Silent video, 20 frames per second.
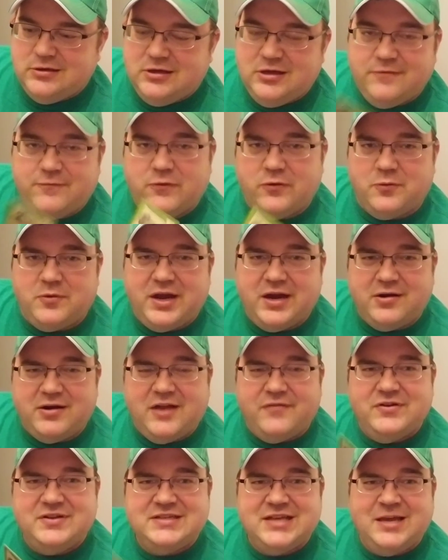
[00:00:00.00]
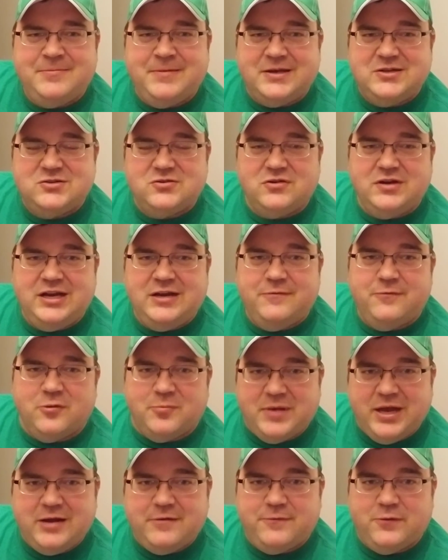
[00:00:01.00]
For the record, every time I trade for
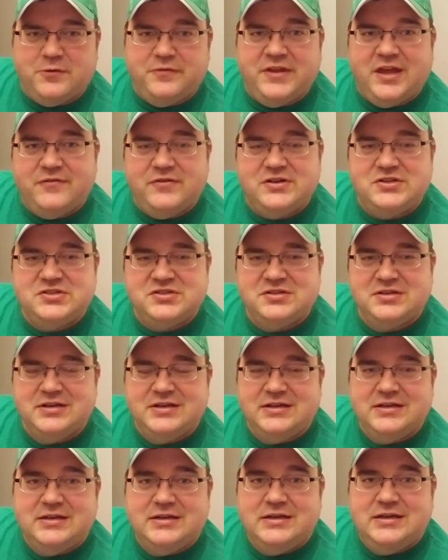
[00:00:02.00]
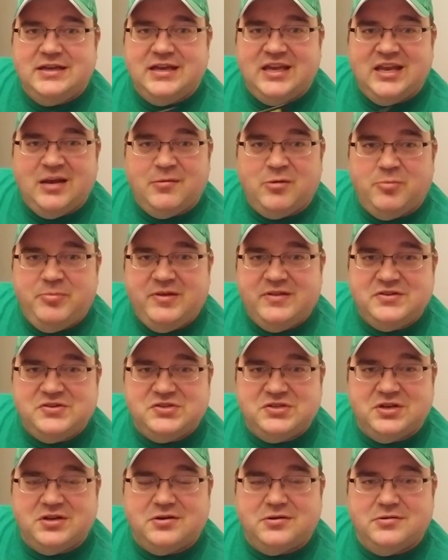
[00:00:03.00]
Mike Foltynewicz in MLB The
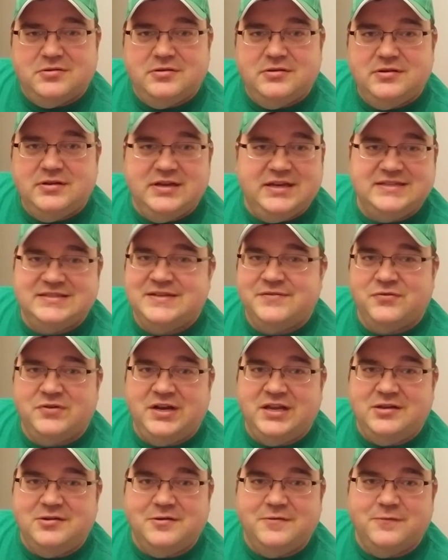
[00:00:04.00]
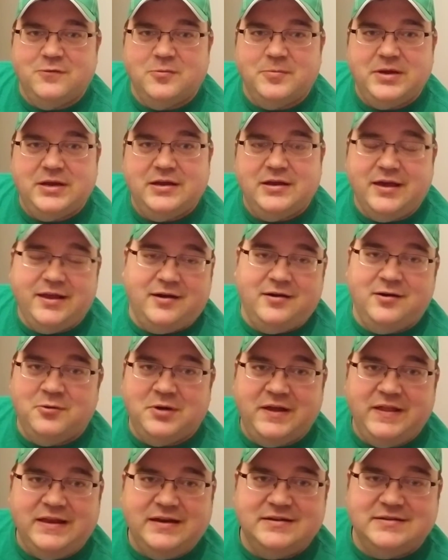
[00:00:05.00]
Show, he's never any good for me. I don't know
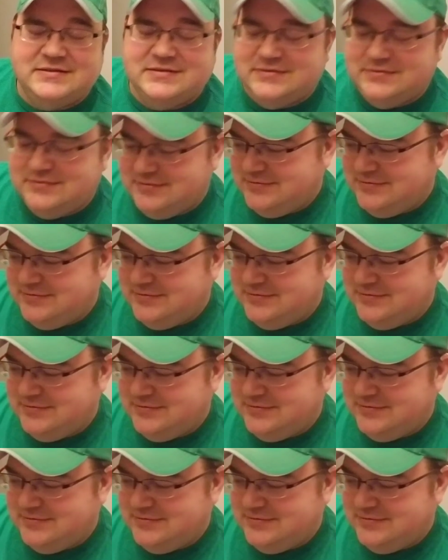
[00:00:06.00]
why that is.